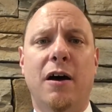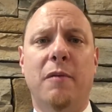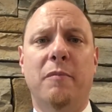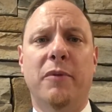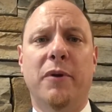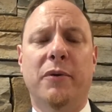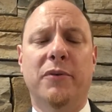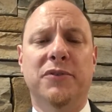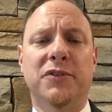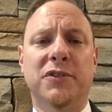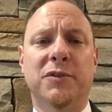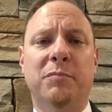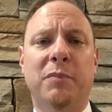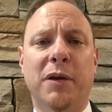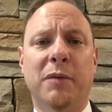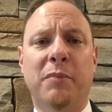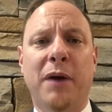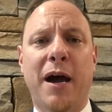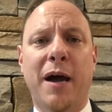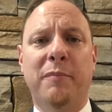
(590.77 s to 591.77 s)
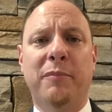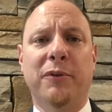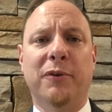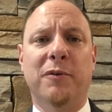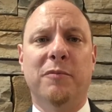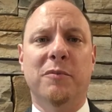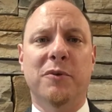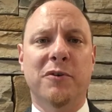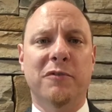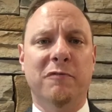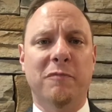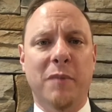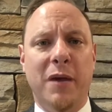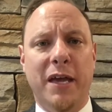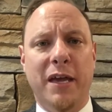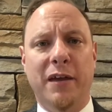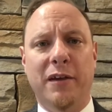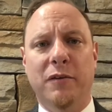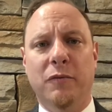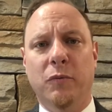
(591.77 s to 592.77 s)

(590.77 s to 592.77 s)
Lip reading: There was this big popular movement